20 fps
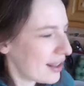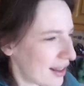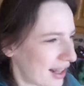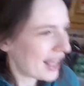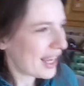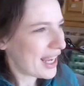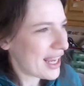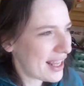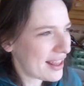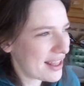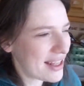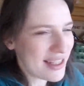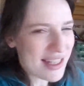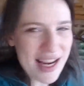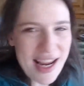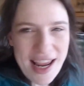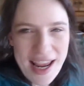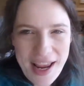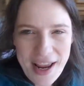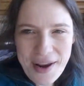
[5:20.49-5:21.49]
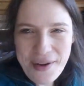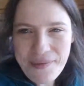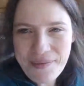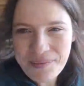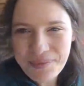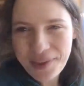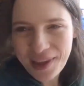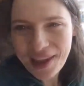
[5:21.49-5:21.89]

Liking the day.